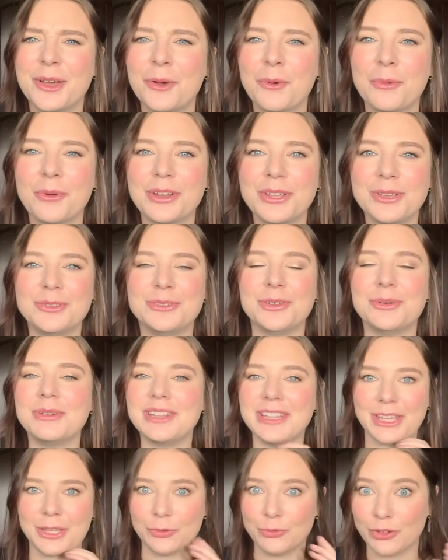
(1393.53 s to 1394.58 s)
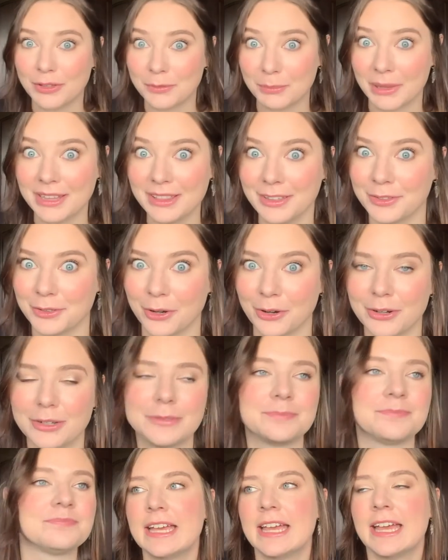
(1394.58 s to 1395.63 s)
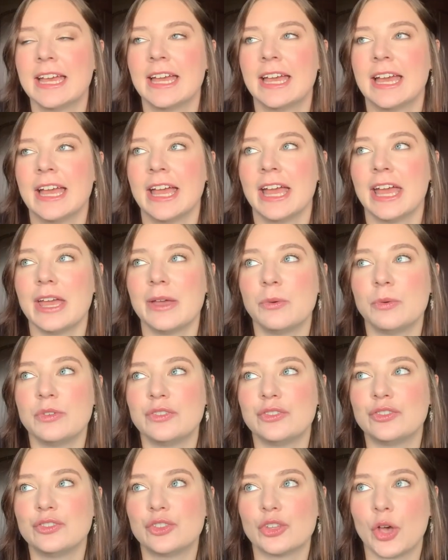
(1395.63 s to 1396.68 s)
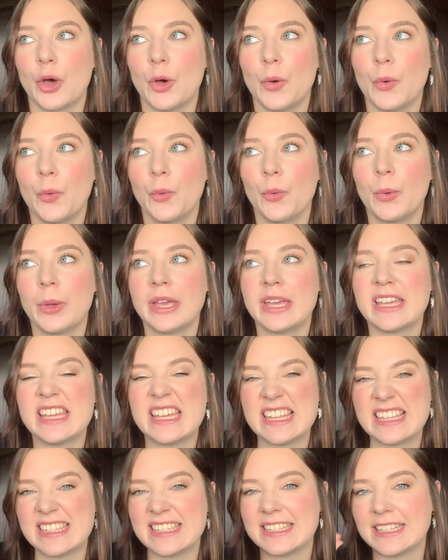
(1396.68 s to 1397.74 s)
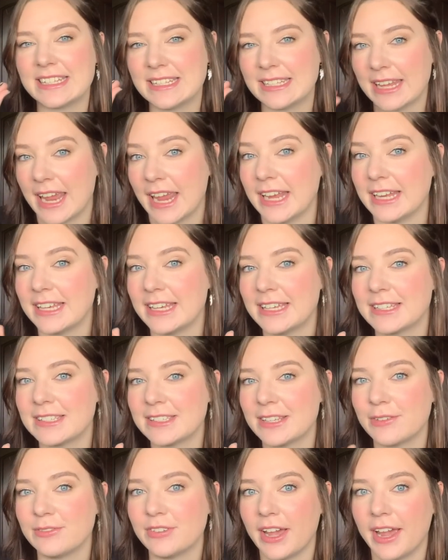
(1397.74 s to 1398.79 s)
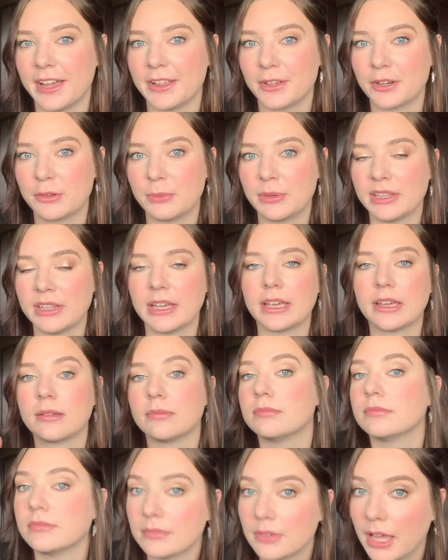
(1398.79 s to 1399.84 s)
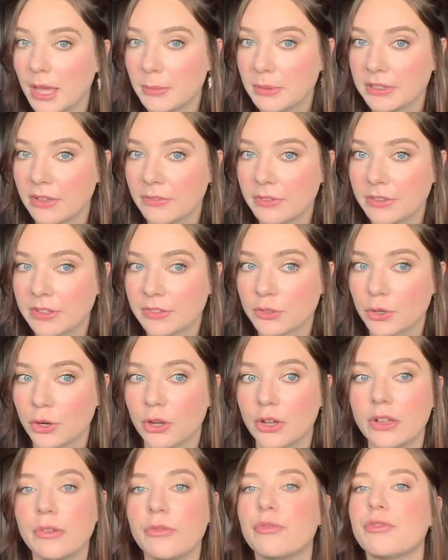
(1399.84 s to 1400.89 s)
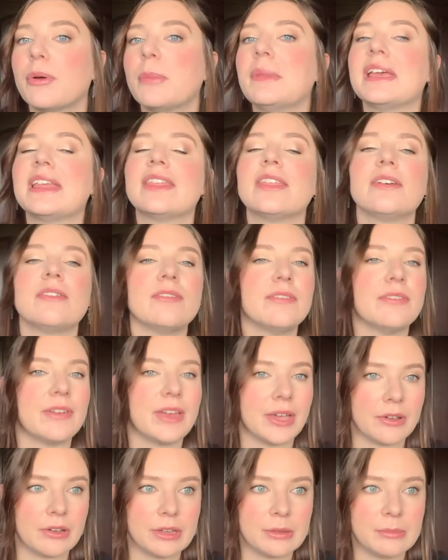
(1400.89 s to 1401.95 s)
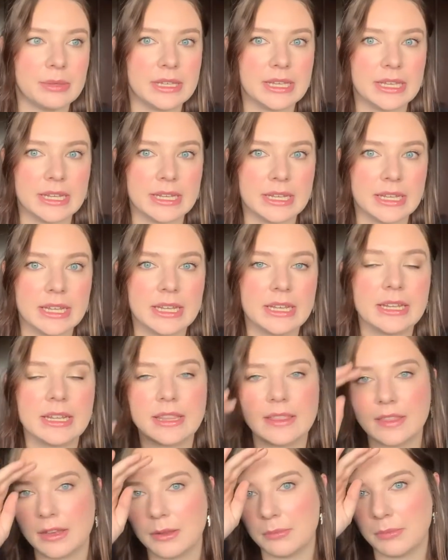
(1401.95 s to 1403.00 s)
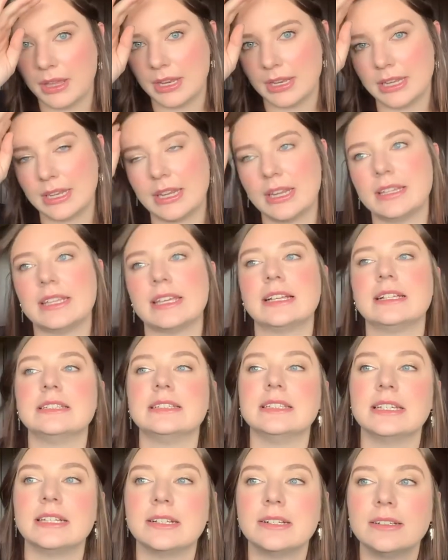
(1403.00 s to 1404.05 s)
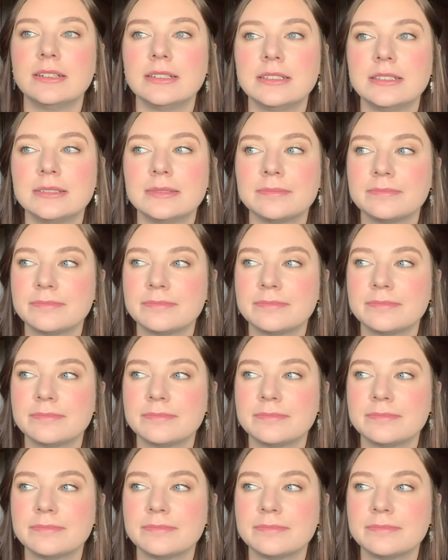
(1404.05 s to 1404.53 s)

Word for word: what are you doing? Like you just met this girl. It was so instantaneous of Tyler to be like, I'm in love with this girl from like the very beginning that it made it like a little